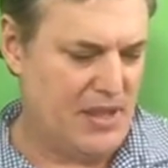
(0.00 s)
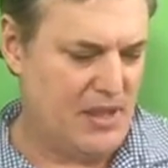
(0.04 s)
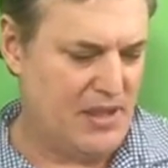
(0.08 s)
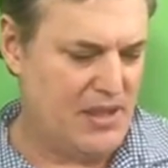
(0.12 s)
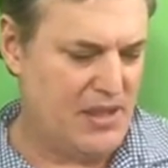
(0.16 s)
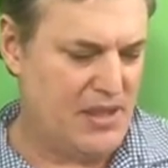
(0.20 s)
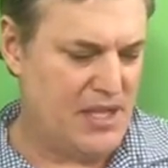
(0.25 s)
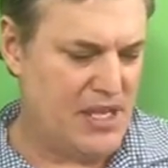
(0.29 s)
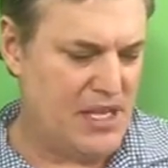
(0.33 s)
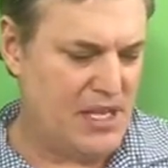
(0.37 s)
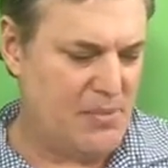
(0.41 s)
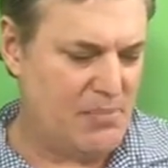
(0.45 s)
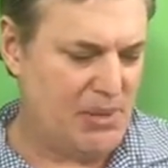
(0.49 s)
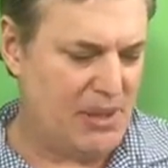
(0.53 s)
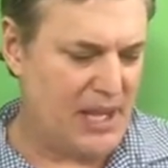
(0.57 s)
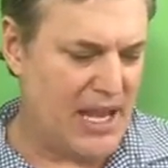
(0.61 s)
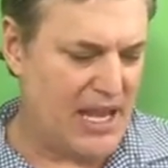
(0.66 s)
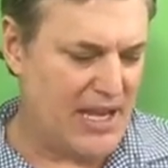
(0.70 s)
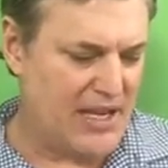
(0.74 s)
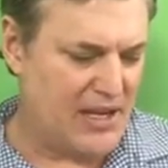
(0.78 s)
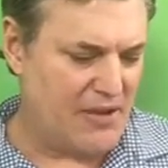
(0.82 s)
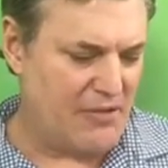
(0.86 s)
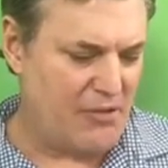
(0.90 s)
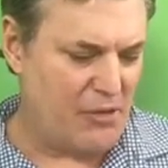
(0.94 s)
the
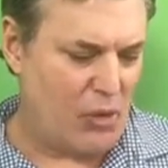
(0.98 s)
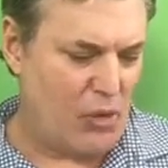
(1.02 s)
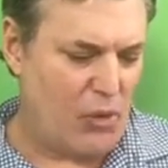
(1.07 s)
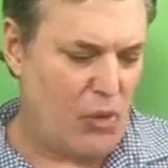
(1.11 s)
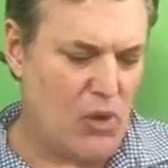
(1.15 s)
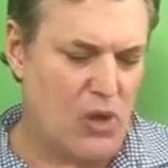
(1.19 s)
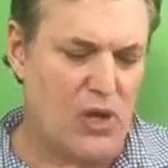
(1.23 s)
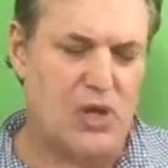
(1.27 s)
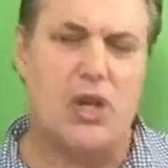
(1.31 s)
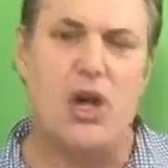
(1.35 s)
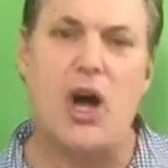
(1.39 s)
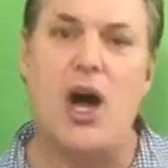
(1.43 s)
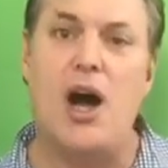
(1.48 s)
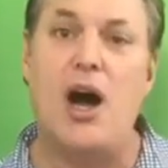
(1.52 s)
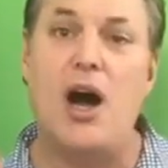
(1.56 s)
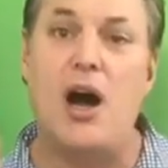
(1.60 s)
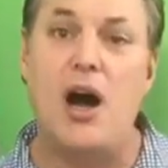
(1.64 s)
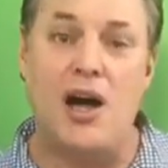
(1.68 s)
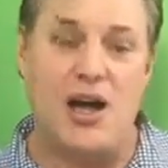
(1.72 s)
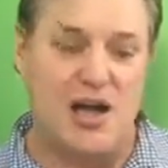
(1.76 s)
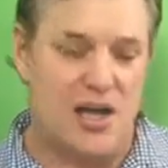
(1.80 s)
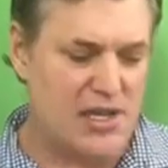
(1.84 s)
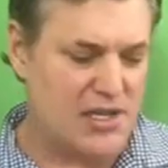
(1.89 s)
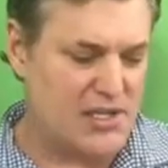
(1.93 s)
plaintiff or
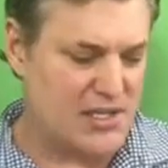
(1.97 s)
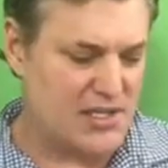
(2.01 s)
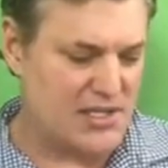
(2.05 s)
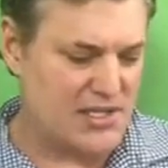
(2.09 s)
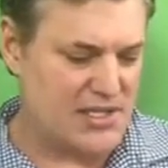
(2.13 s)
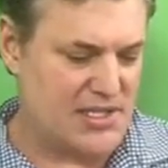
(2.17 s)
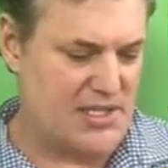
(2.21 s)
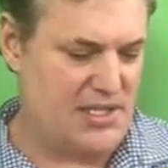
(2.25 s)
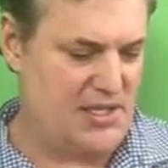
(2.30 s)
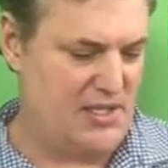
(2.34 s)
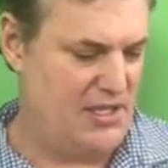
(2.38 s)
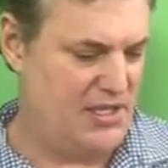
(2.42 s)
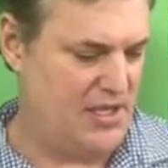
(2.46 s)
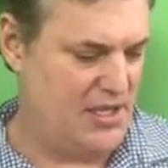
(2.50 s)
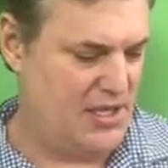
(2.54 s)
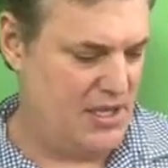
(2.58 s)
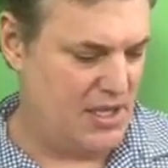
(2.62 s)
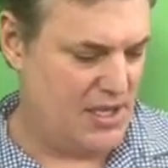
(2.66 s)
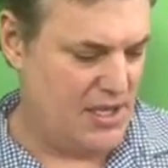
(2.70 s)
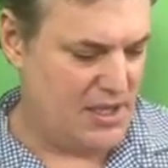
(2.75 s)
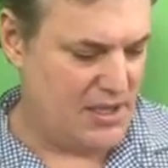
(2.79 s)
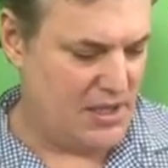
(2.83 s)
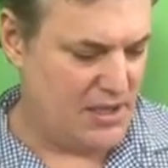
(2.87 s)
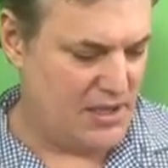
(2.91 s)
caused
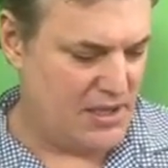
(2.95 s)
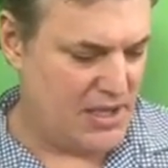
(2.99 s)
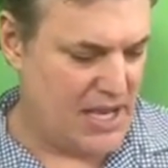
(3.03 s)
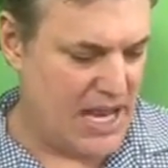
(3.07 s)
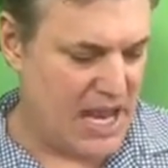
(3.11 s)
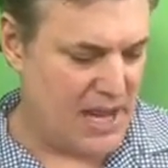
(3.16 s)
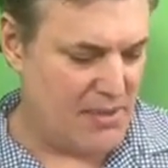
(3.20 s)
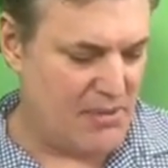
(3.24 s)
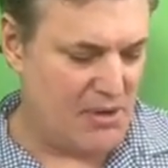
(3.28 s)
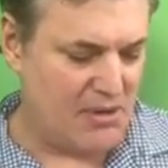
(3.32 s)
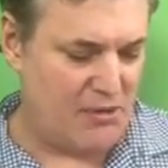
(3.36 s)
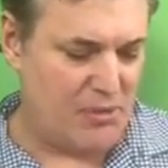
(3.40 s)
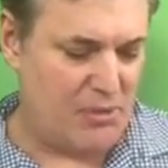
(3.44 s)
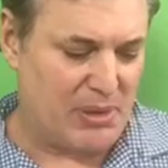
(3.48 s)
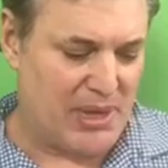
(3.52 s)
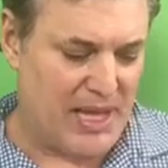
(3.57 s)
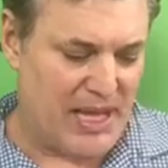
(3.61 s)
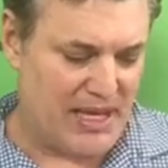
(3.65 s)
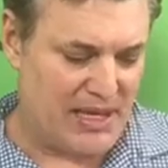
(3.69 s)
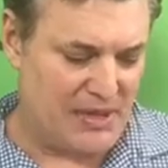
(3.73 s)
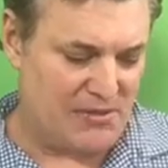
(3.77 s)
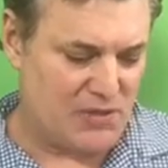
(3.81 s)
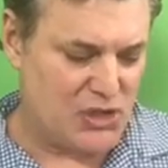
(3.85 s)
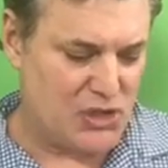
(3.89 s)
the name of
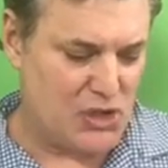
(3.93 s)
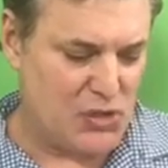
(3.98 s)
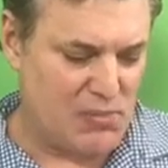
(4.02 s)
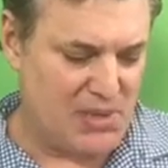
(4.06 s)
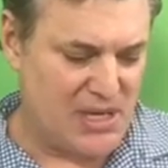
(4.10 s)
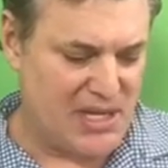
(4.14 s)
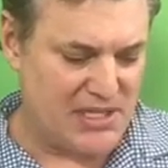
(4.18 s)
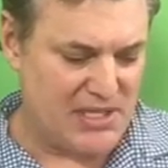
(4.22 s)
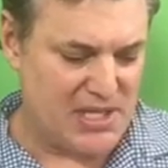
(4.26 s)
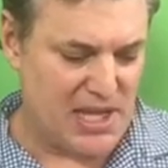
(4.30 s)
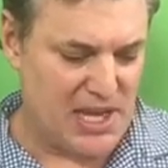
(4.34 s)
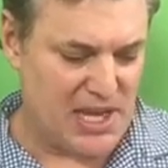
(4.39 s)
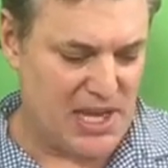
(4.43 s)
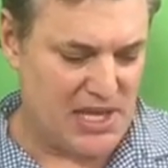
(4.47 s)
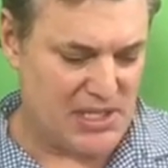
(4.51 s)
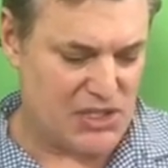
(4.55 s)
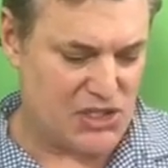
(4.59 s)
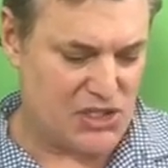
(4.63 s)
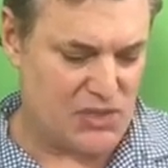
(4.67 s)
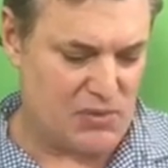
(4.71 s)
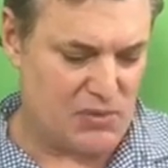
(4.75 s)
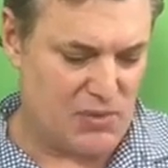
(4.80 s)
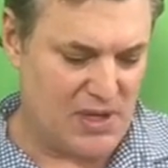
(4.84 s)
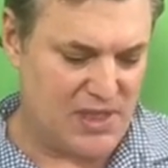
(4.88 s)
plaintiff to be
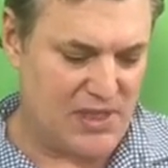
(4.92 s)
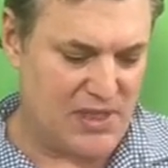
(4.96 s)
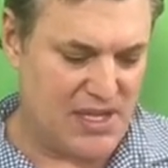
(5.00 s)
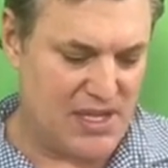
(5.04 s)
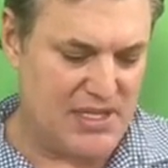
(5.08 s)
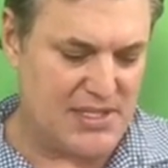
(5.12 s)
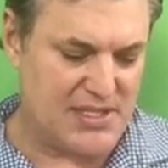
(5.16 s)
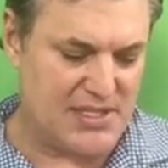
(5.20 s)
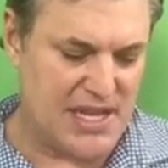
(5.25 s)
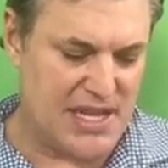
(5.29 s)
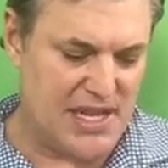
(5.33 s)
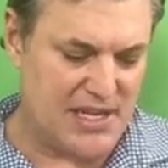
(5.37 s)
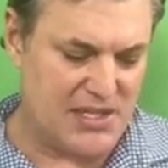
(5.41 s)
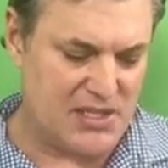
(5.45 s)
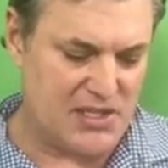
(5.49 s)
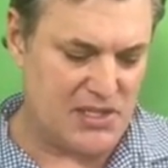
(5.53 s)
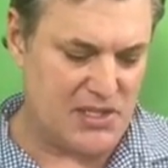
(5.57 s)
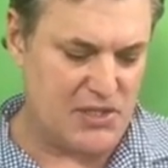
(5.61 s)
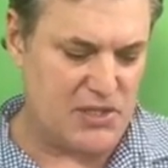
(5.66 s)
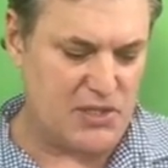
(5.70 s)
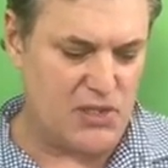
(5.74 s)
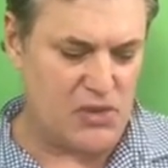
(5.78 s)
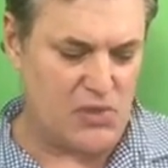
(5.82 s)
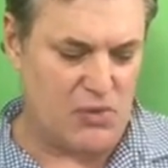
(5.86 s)
touched with the
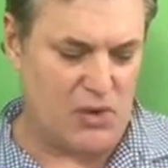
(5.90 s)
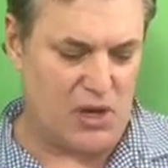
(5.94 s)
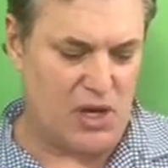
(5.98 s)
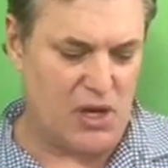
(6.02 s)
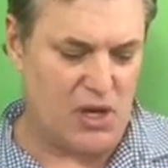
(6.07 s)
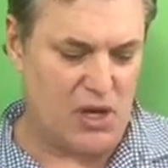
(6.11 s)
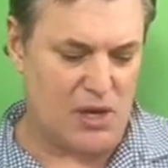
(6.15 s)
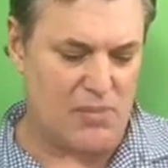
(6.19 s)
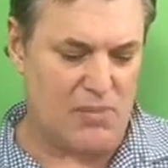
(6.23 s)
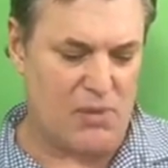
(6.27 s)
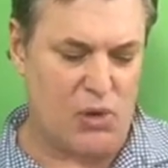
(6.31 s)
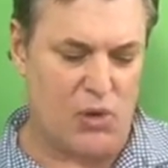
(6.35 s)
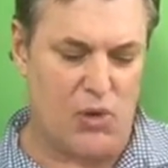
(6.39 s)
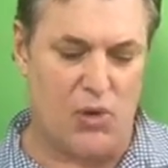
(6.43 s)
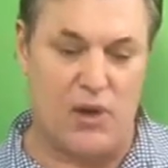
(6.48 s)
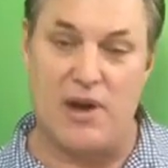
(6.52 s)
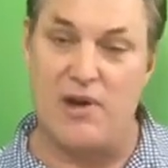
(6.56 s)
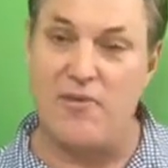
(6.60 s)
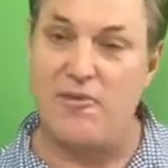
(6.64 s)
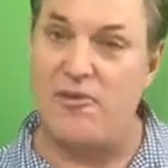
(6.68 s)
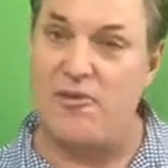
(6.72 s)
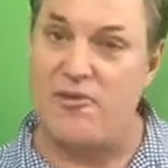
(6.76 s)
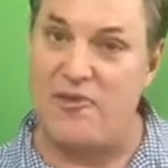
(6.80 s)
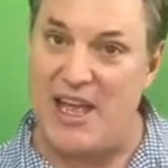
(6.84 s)
intent to harm or
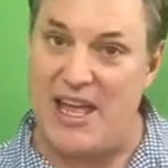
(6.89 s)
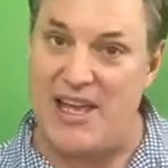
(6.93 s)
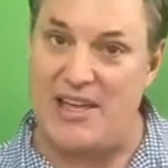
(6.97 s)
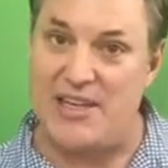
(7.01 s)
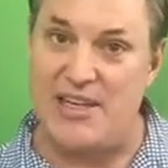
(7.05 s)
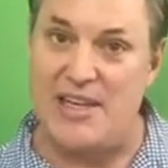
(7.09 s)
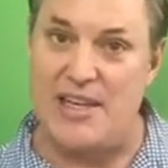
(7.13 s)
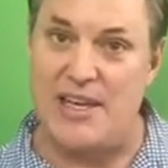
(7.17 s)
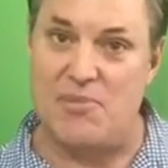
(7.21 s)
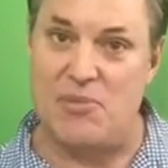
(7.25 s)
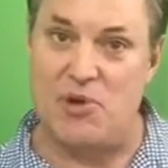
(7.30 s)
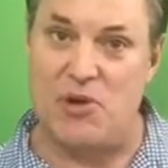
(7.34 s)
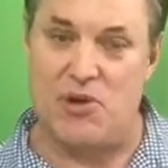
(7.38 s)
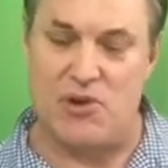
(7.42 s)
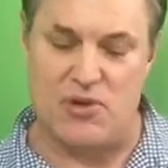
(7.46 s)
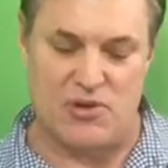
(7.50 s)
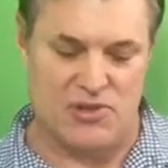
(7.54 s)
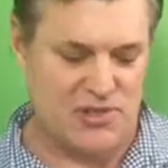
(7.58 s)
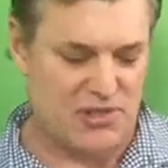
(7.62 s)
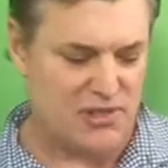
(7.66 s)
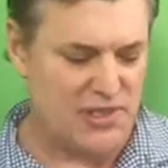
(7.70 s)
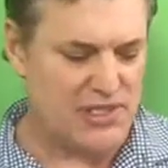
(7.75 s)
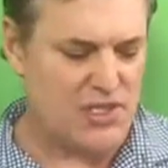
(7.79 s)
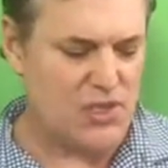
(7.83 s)
offend him or her.
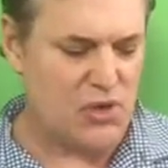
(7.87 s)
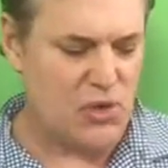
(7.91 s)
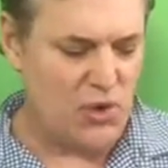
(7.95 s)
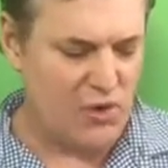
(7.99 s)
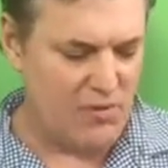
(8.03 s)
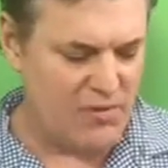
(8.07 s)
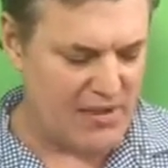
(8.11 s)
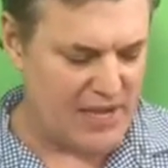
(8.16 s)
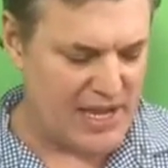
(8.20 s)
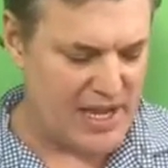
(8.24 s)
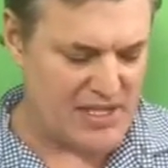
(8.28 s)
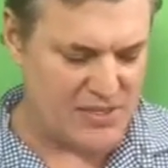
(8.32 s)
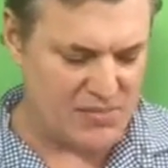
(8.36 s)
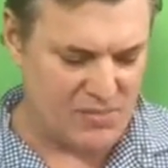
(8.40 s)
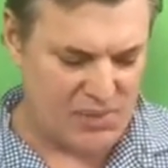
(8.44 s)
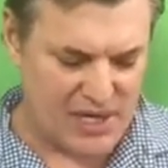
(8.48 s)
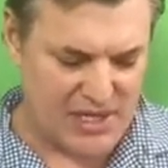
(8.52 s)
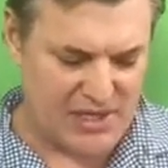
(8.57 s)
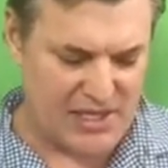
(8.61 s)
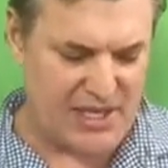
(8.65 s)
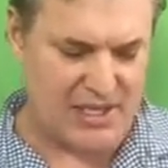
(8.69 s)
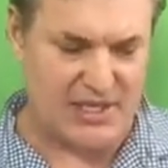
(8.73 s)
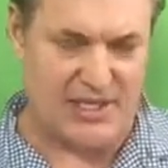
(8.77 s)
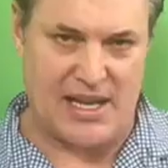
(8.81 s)
So let's go over that. Let's
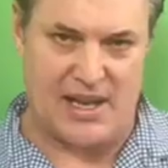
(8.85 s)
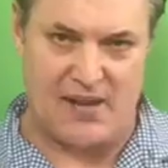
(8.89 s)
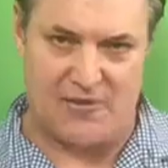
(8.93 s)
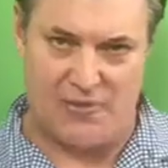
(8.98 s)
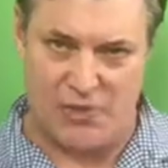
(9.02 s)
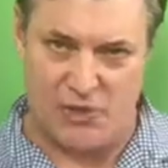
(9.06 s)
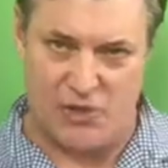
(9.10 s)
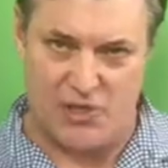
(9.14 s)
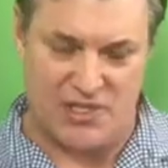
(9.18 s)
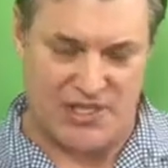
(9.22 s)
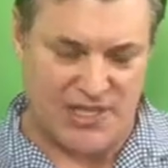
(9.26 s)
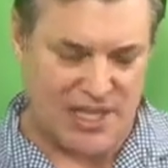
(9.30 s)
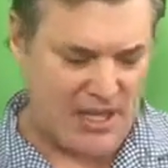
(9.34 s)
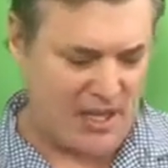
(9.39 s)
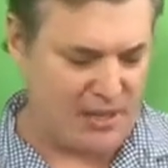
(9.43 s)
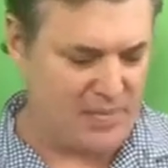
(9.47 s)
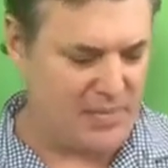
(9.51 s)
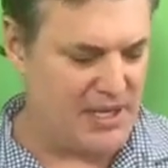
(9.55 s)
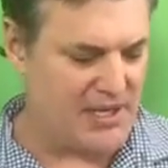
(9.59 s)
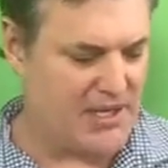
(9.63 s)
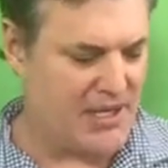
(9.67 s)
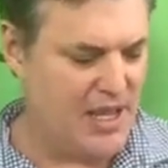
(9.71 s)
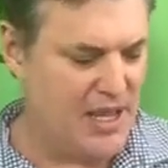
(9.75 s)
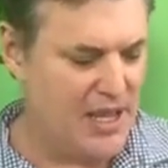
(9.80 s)
break that down. First
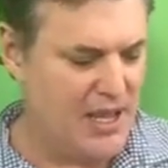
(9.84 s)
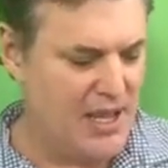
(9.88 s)
element,